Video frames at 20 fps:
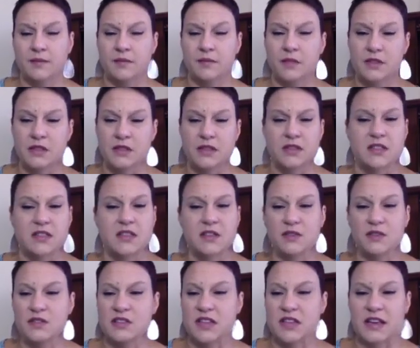
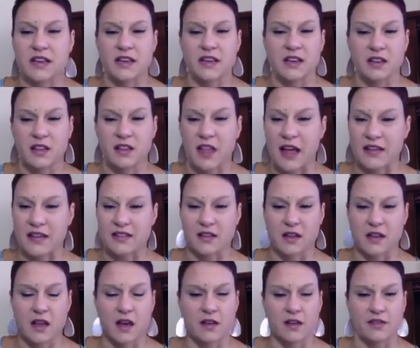Sending lots of
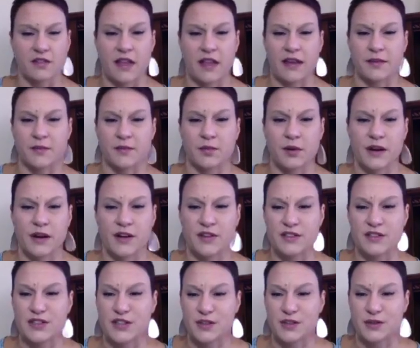love, light, and
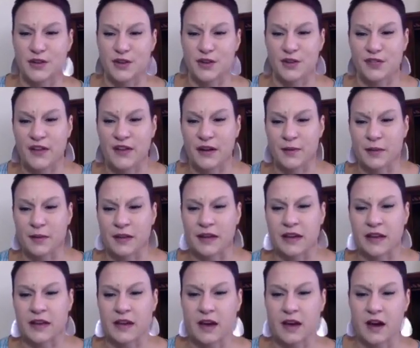prayers to you and your
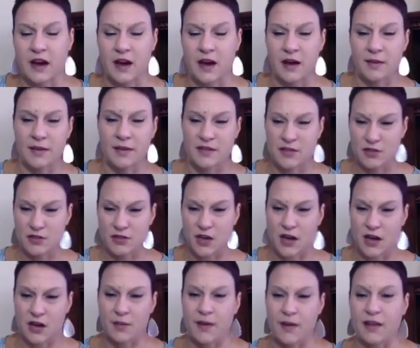family as you
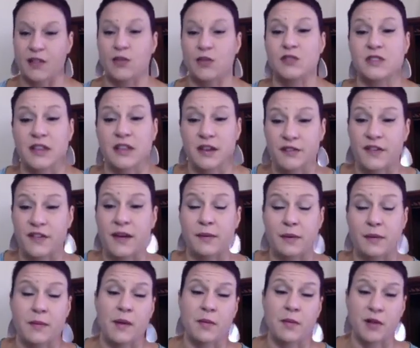talk about losing a
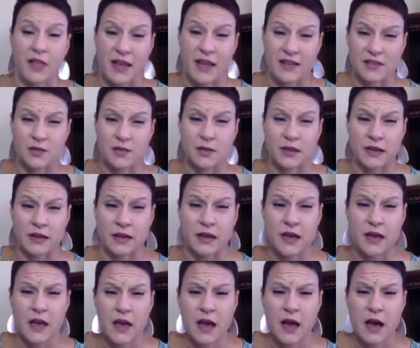family member last week.
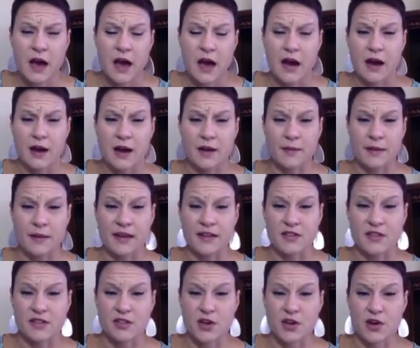
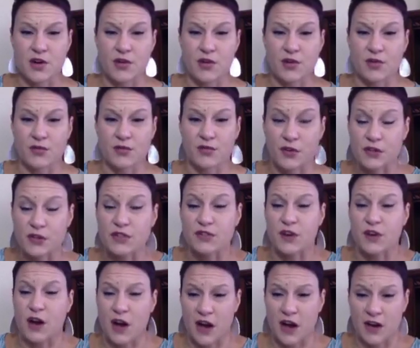And so first of
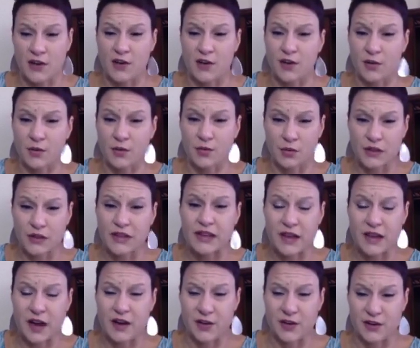all,
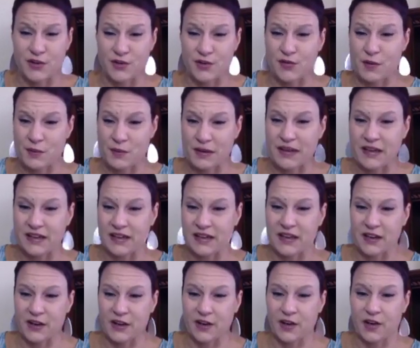really honor you for being
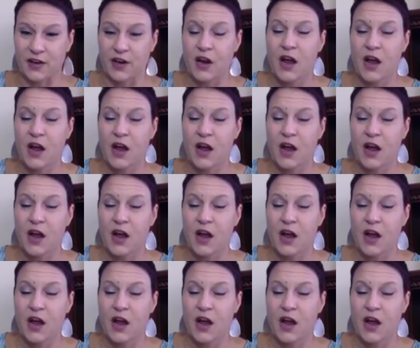here